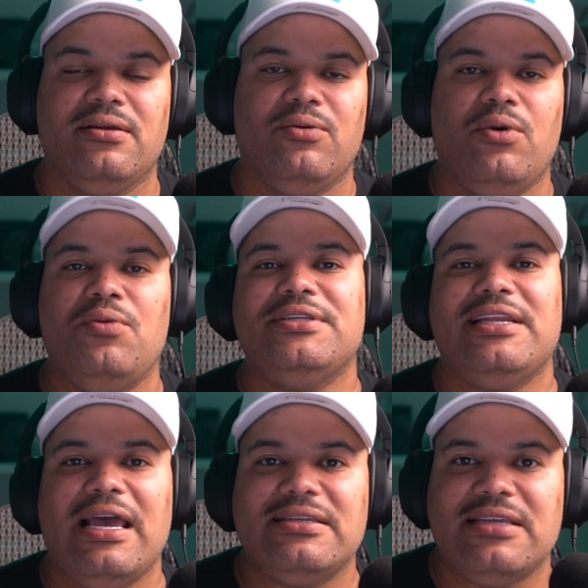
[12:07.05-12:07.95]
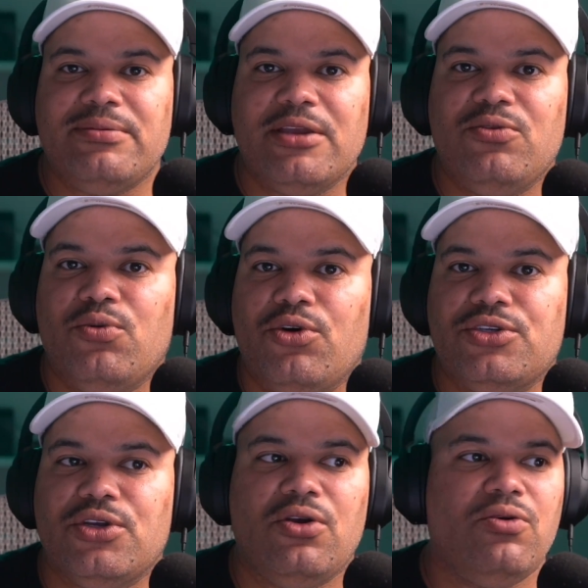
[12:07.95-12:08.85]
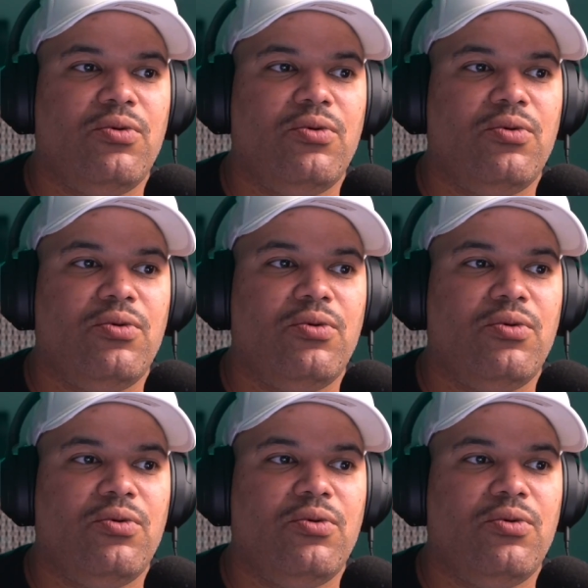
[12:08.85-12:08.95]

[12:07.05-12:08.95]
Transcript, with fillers: When was the last time that you wrote a song?